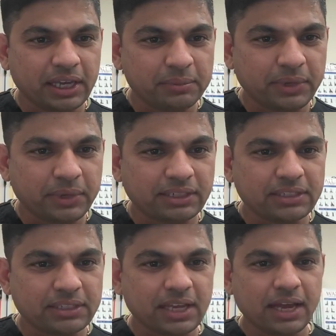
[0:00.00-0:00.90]
Mahek
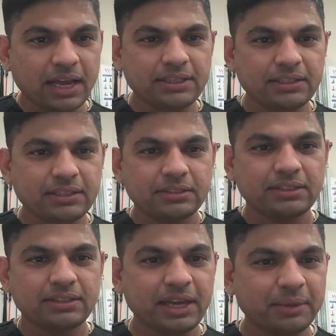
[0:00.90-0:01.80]
says hi.
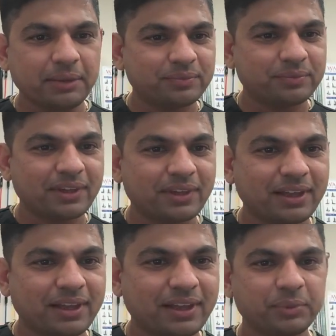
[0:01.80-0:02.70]
Yep.
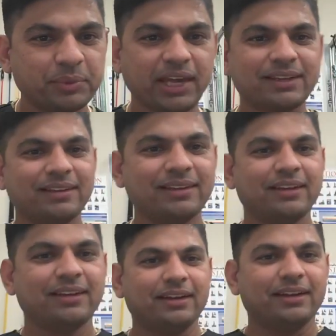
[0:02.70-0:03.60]
Hi, Mahek.
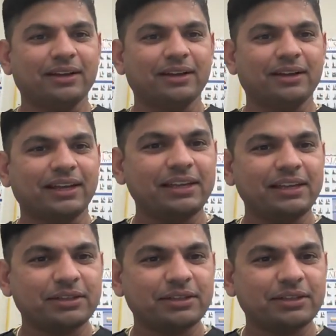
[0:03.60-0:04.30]
Okay.